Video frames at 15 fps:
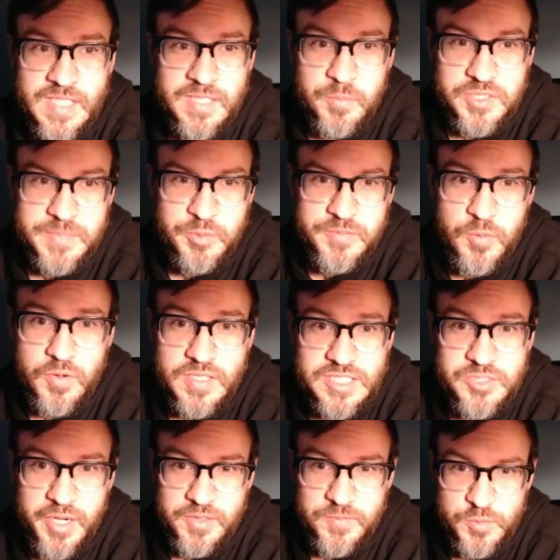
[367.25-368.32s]
Precept 24,
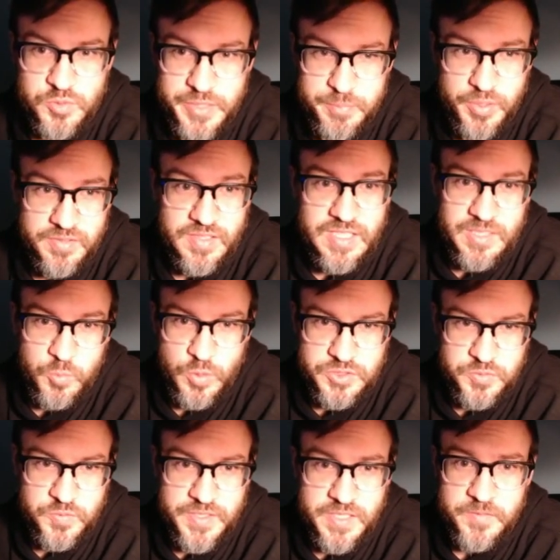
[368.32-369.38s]
strike the foe's weak point. Once
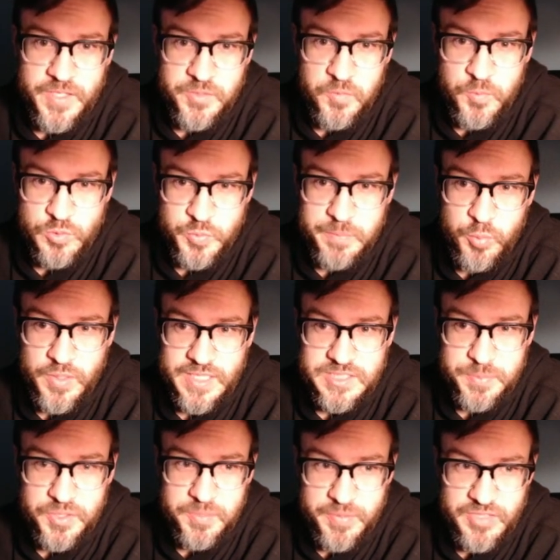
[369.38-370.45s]
you have identified your foe's weak point as
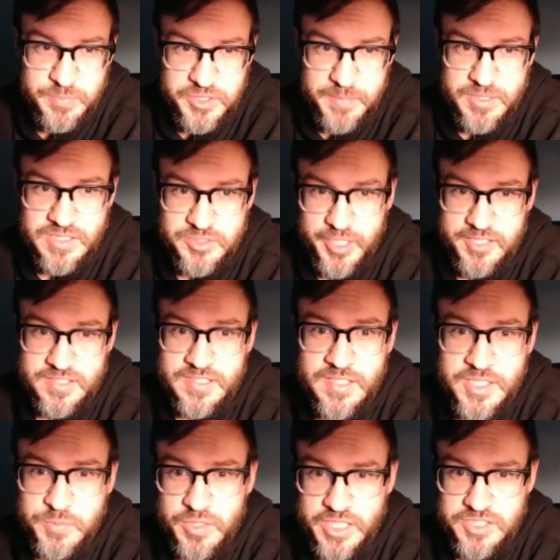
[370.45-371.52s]
per the previous precept, strike it.
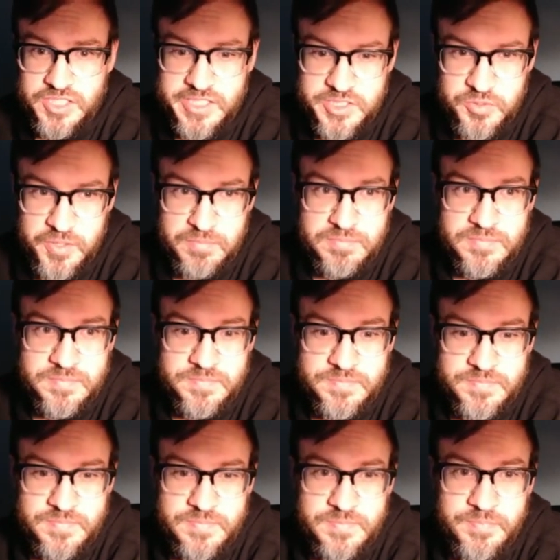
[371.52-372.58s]
This will instantly destroy them.
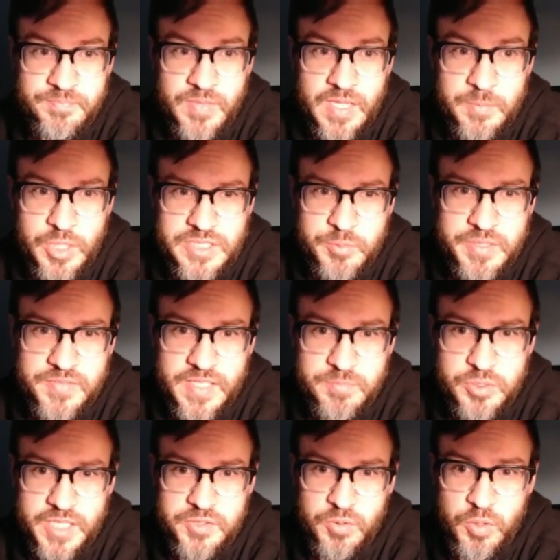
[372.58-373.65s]
Precept 25,
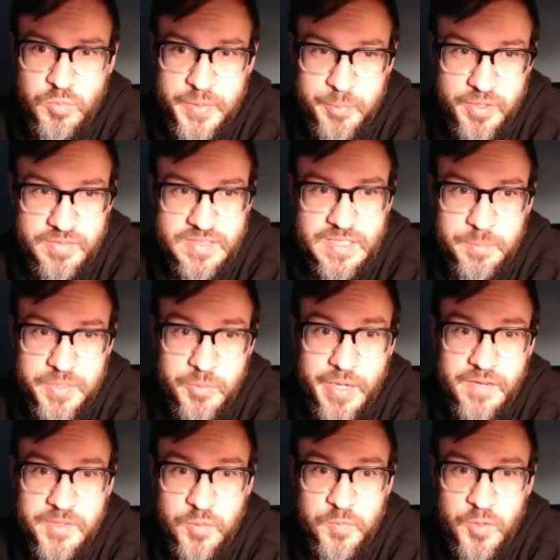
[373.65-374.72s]
protect your own weak point. Be aware
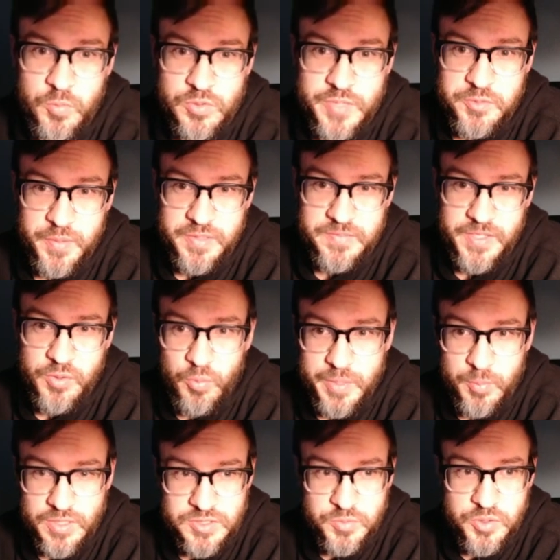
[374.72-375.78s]
that your foe will try to identify your weak
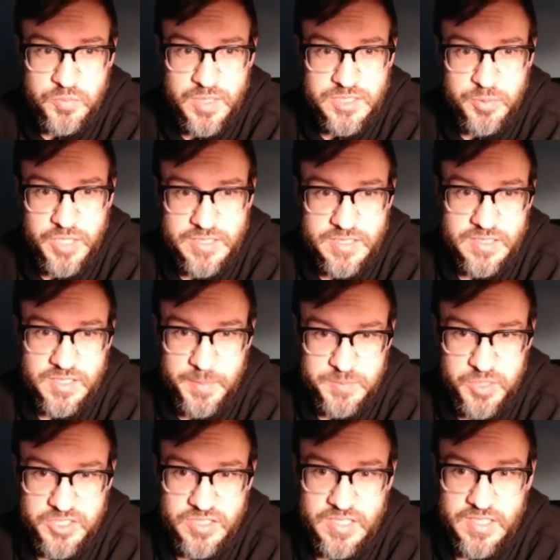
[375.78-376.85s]
point, so you must protect it. The best
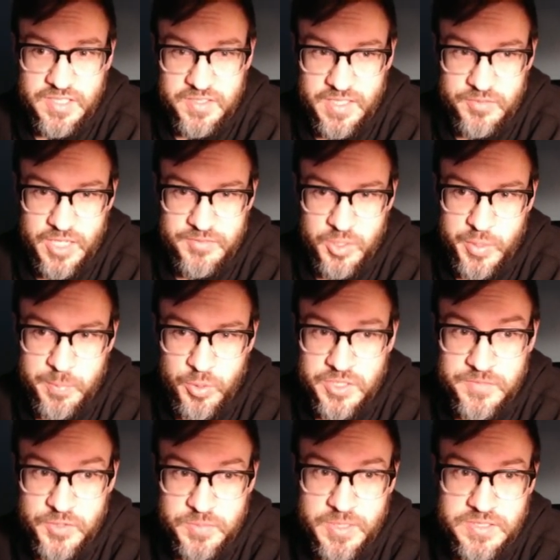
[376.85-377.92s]
protection? Never having a weak point in
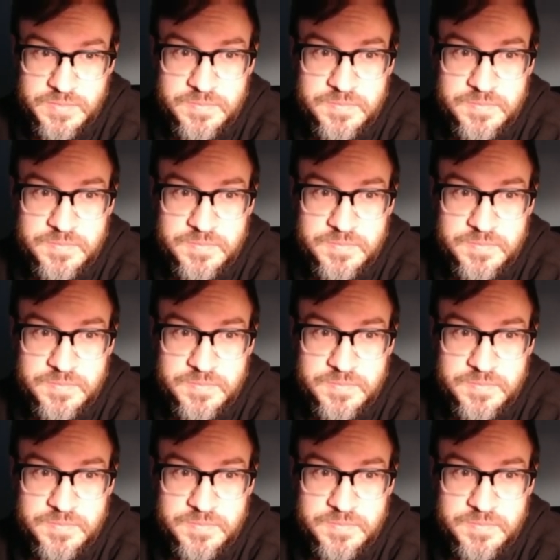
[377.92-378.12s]
the first place.